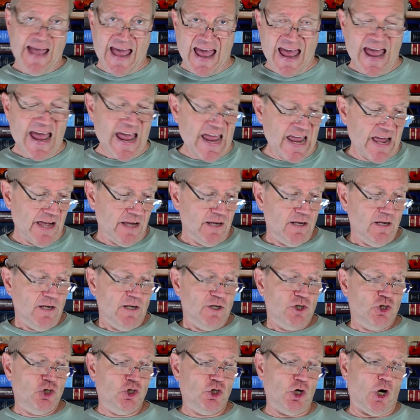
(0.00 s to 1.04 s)
A,
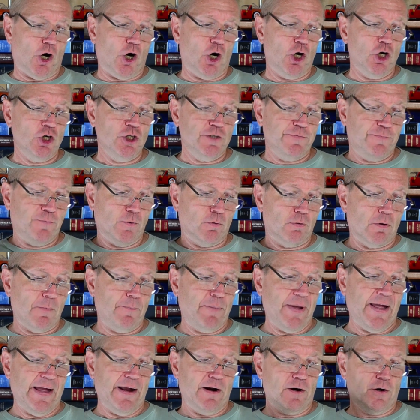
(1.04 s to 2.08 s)
charge for
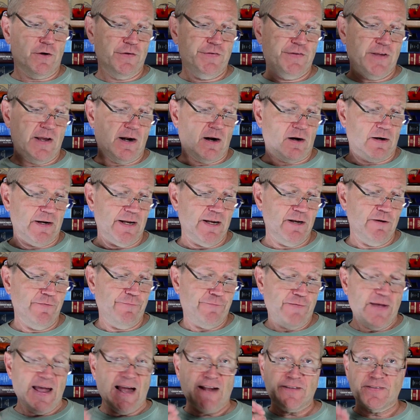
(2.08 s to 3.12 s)
repairs that are in
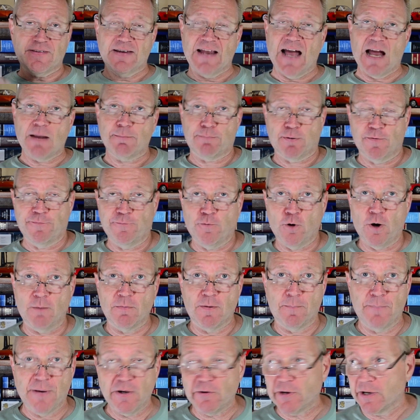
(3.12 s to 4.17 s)
fact not
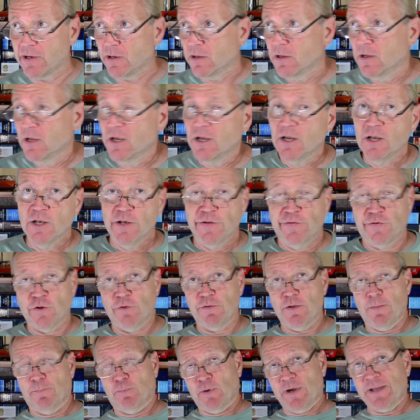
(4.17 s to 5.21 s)
performed, period. So
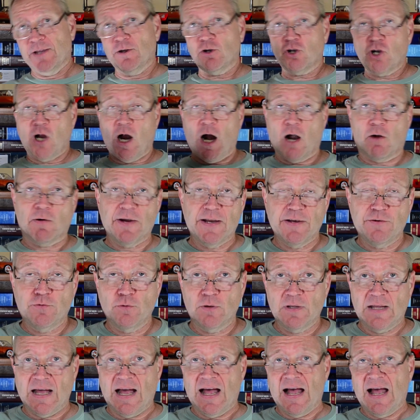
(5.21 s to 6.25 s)
you bring your car
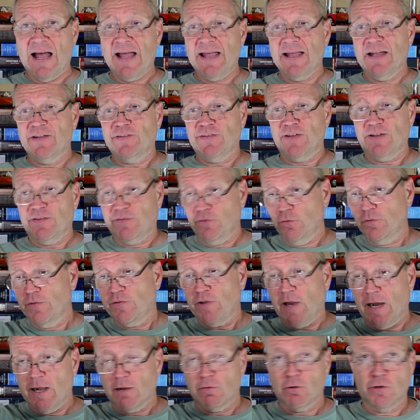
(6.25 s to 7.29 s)
into a guy and say, do the
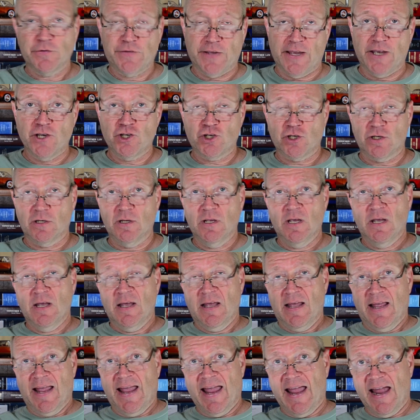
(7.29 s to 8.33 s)
tire rotation,
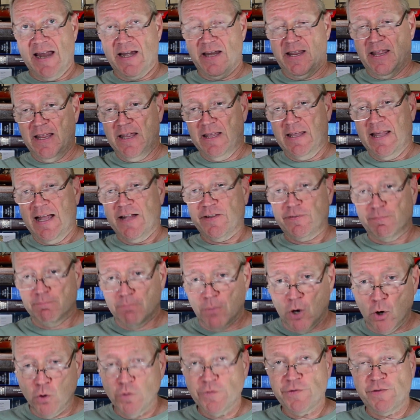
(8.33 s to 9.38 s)
and he gets
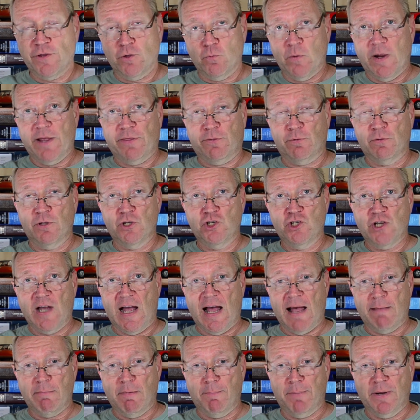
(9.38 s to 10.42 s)
most of the way through the
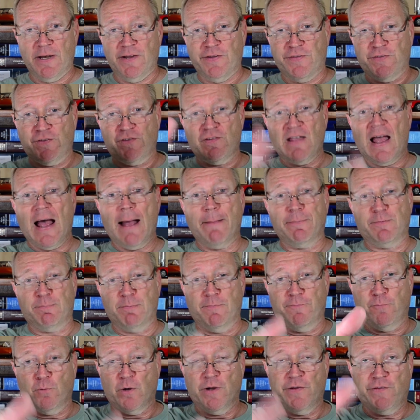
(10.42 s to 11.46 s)
job, but he stops
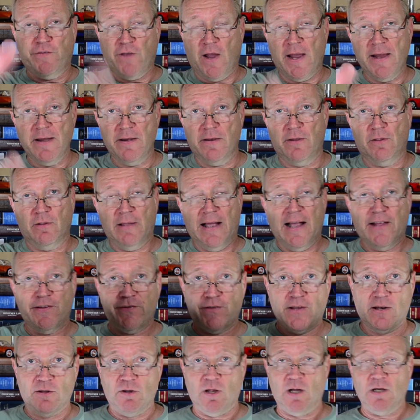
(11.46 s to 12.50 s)
before he's tightened the
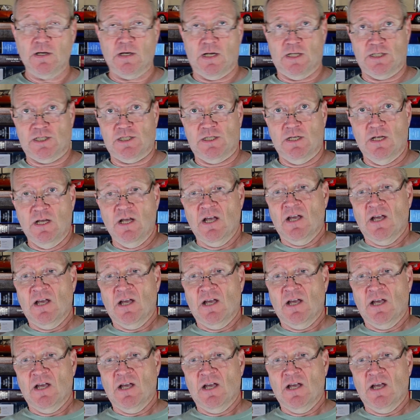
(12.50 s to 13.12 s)
last set of lug nuts.